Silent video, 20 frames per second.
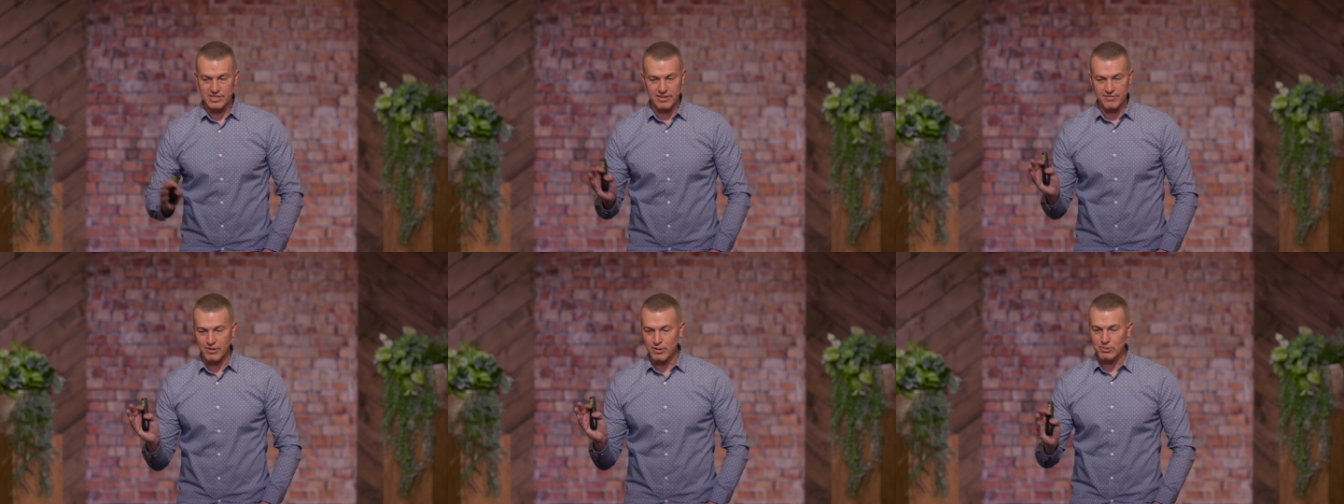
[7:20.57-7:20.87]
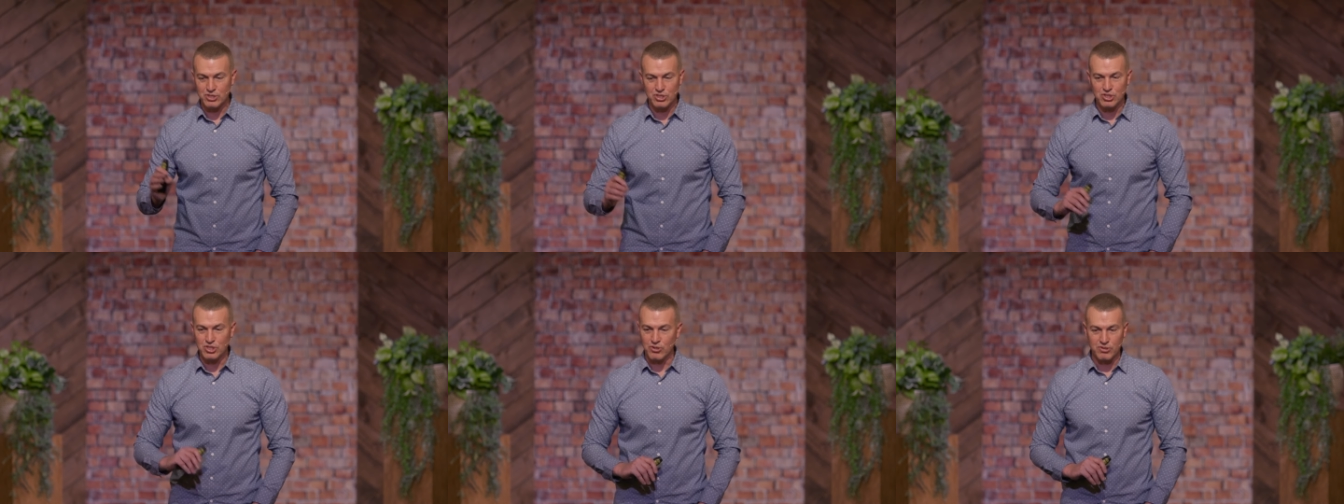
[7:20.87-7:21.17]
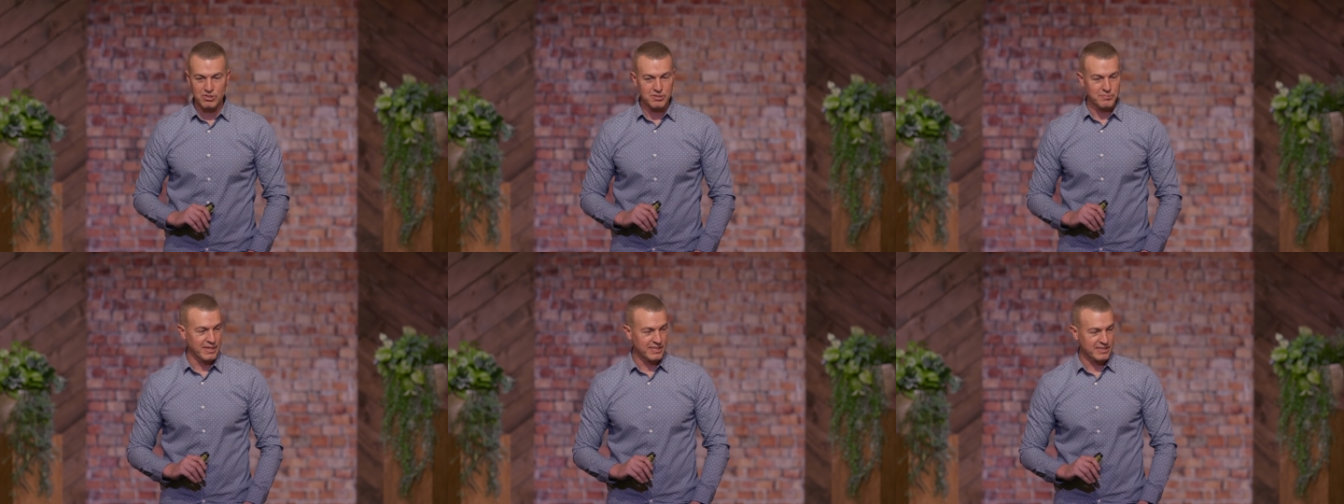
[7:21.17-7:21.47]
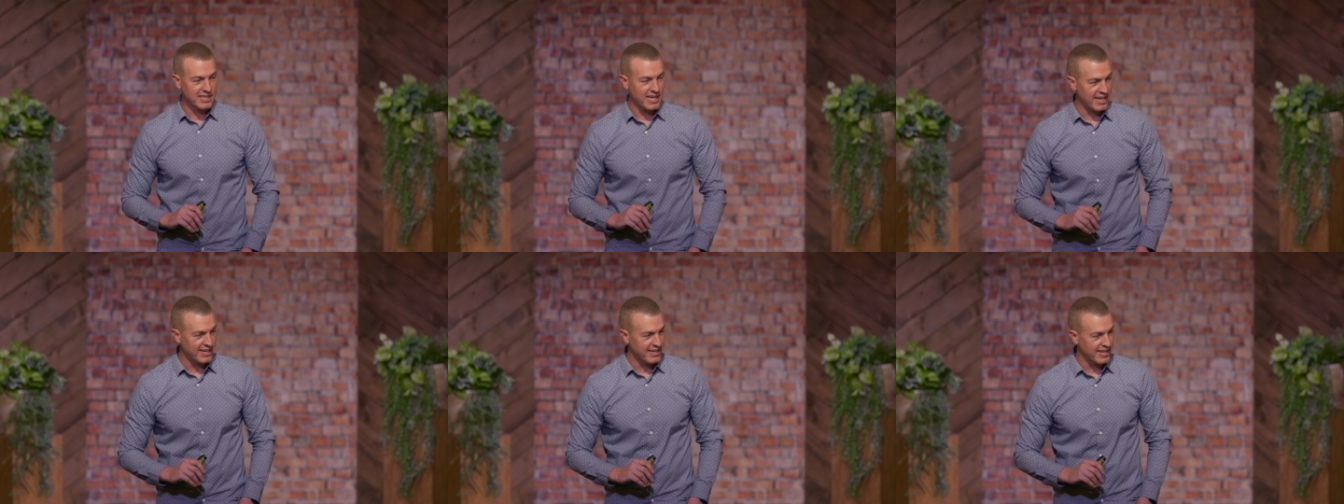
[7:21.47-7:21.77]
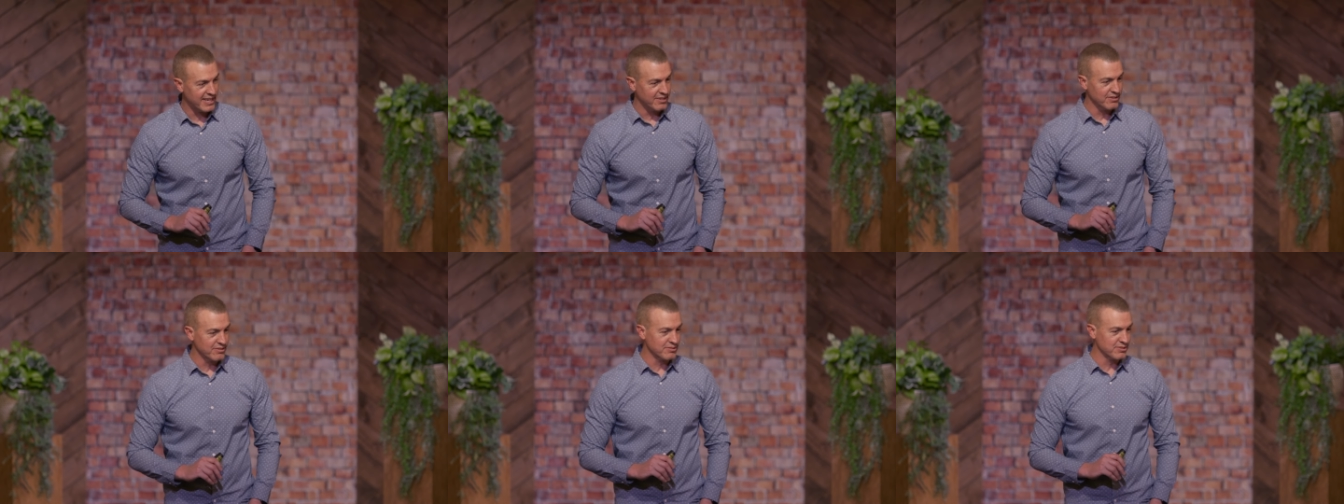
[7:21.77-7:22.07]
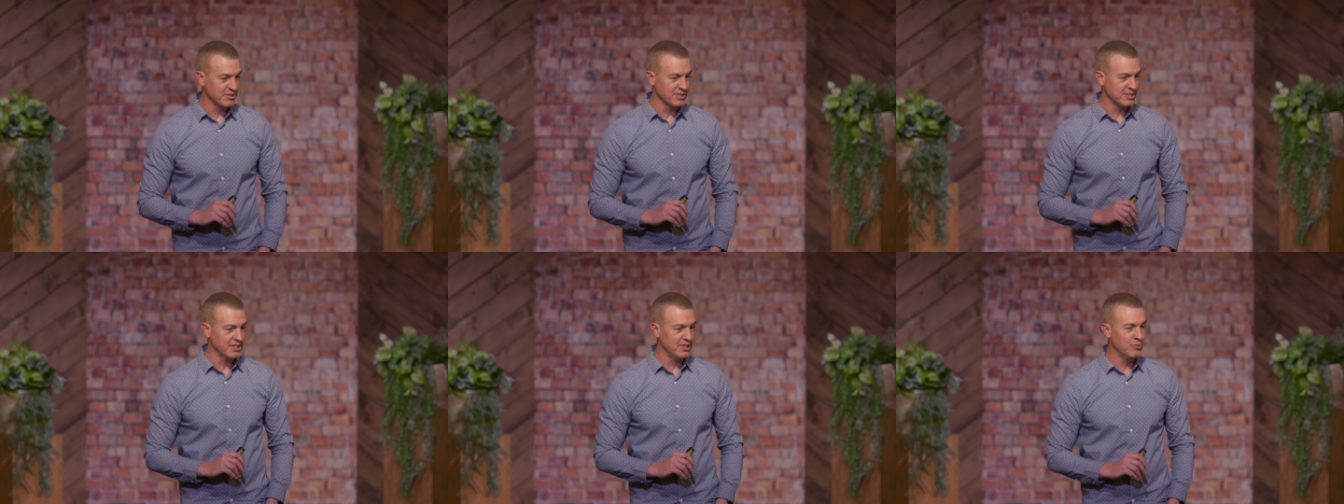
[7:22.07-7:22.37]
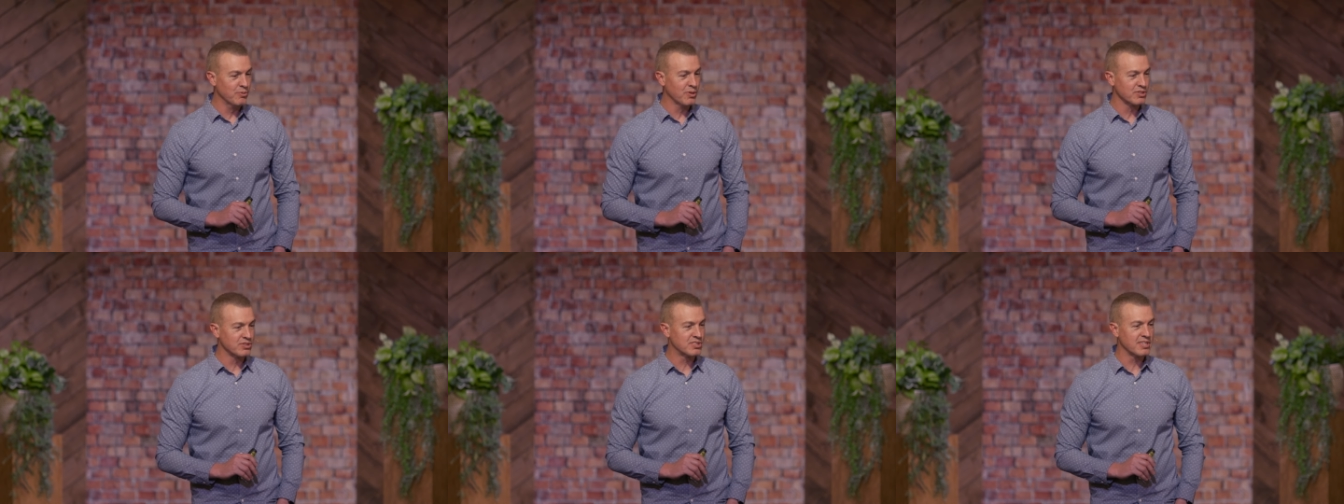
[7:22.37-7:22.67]
I've always joked about that at Ellerslie. Who
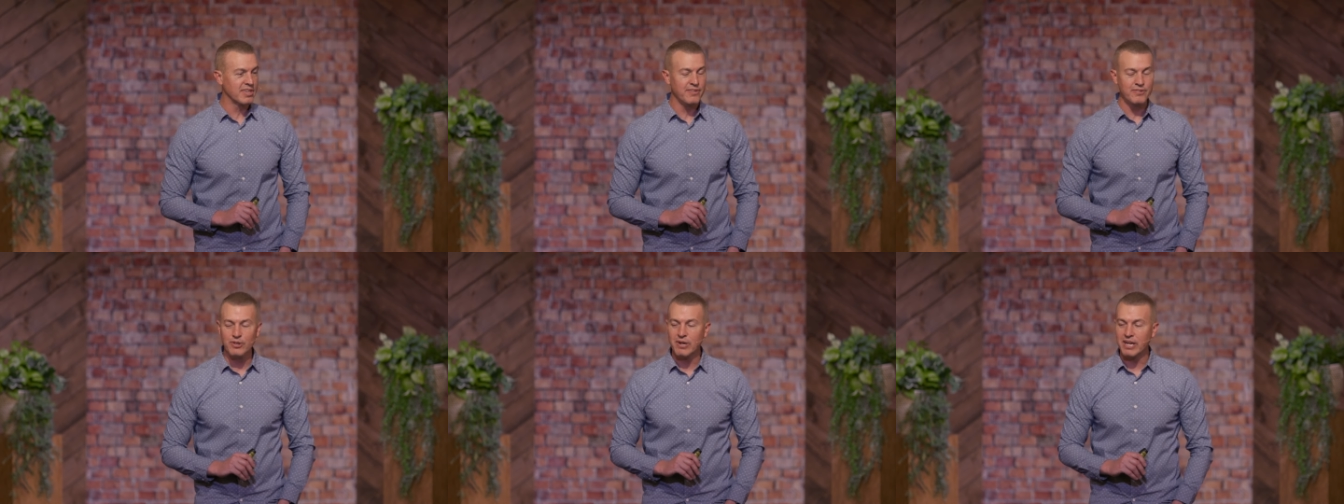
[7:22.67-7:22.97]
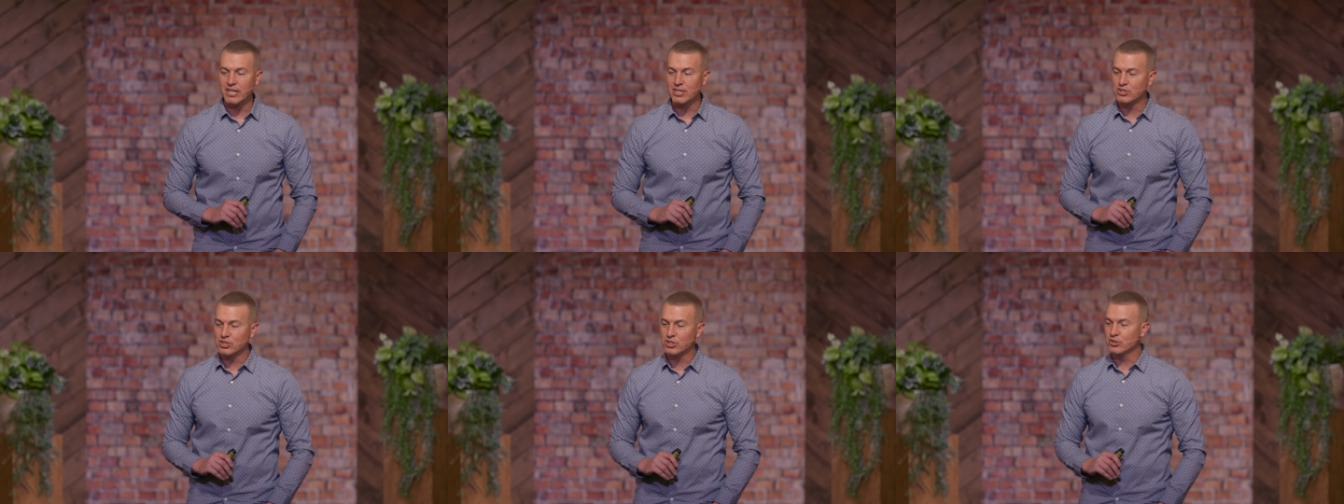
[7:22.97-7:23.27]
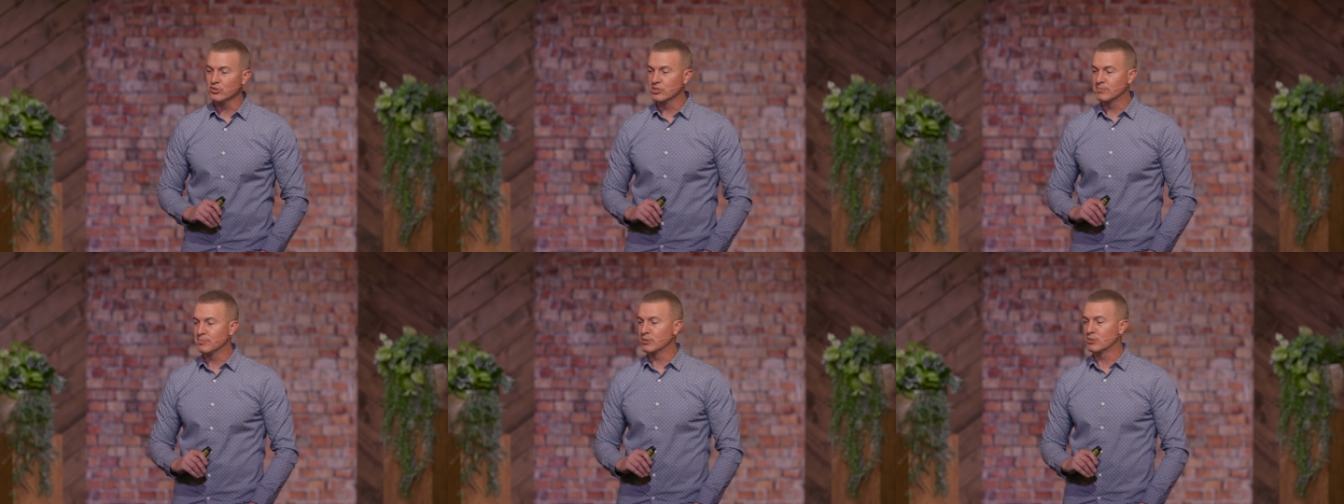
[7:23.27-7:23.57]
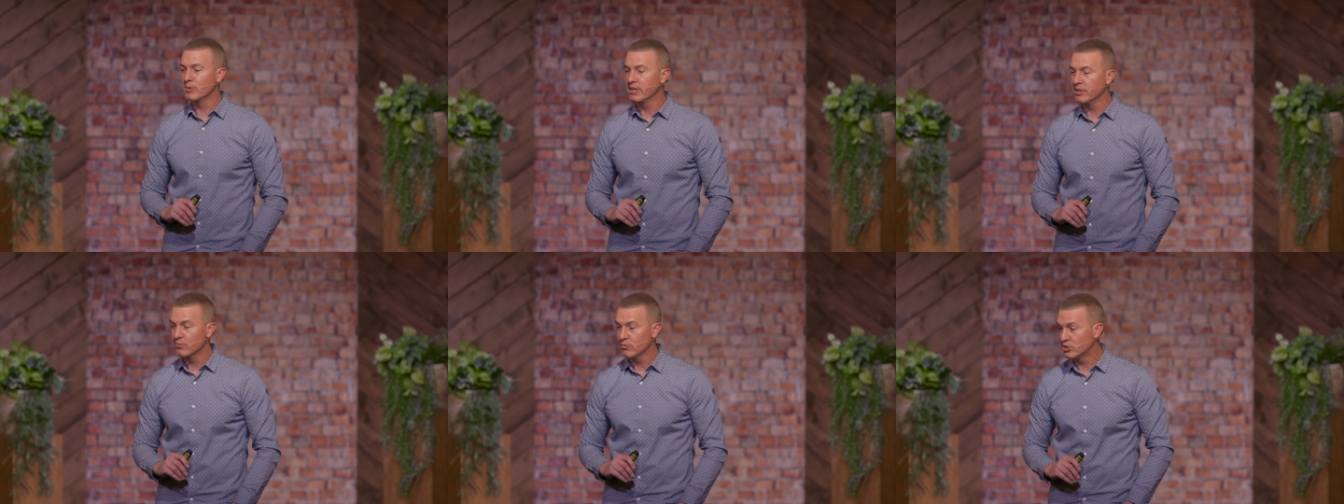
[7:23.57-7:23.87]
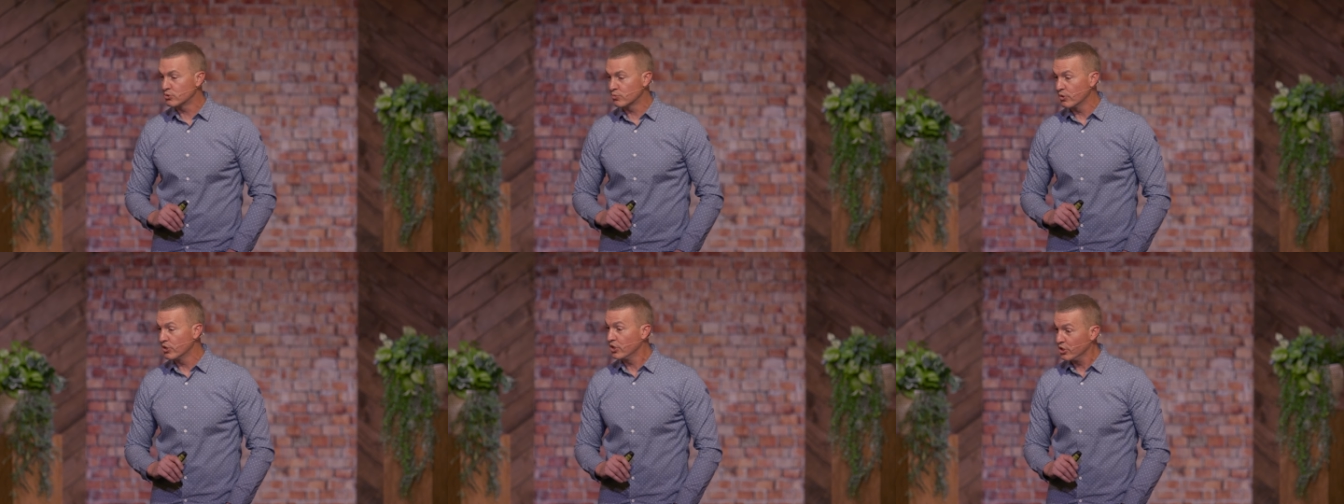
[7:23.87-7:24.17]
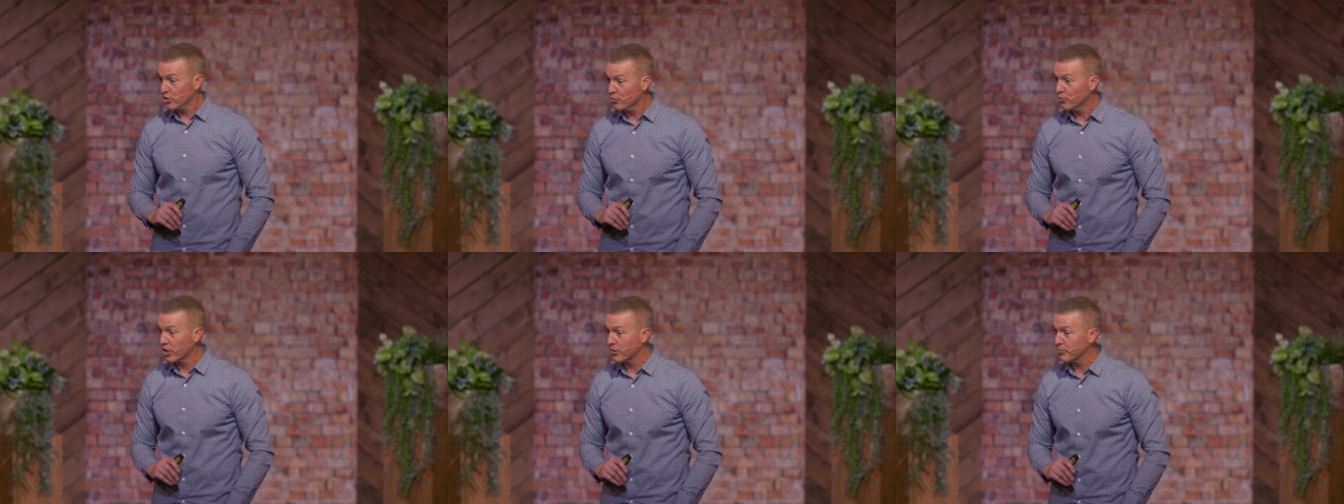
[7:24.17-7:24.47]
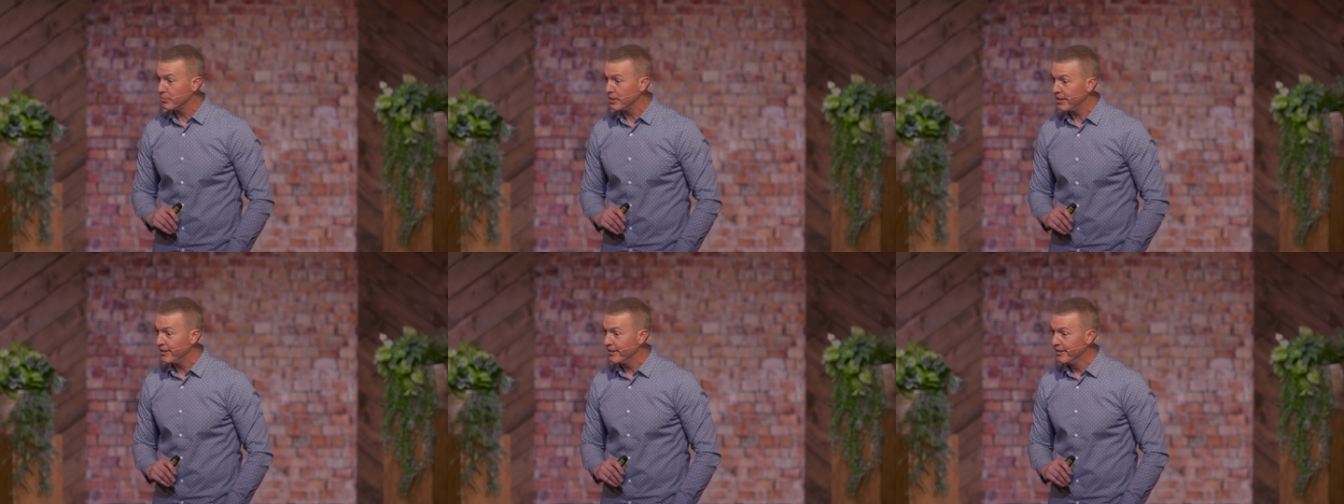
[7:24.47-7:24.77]
wants to, if you had to choose between which one do you want to
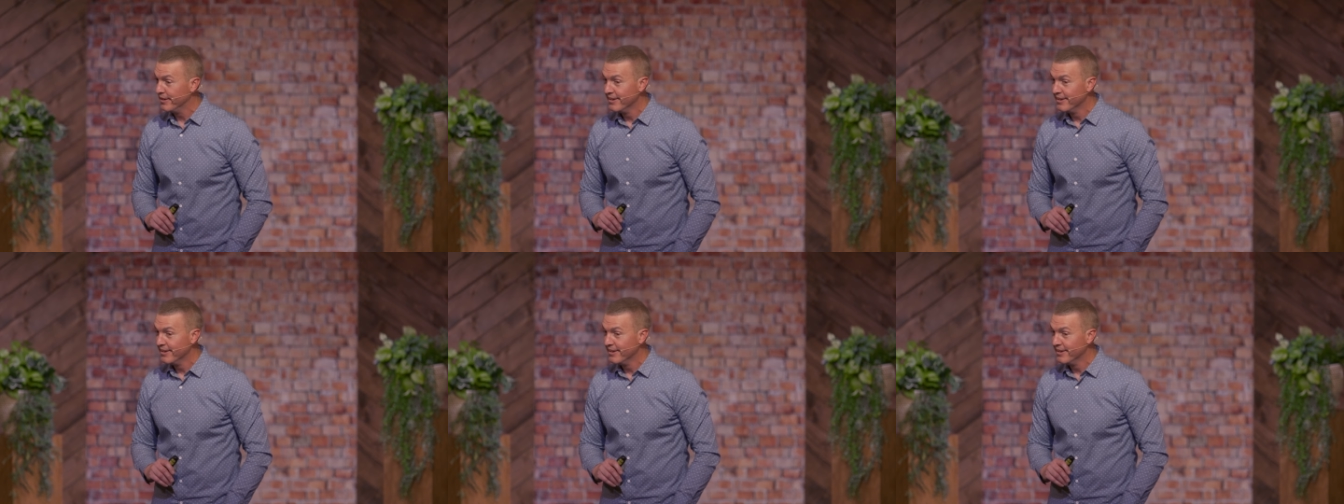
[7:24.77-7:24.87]
be?